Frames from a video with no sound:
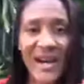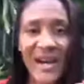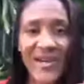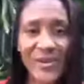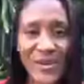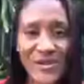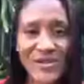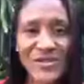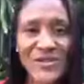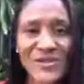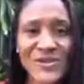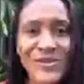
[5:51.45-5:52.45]
I want
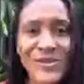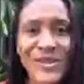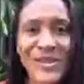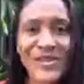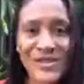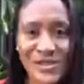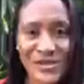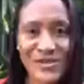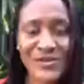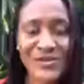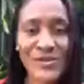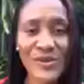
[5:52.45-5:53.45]
you
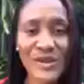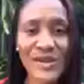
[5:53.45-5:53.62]
to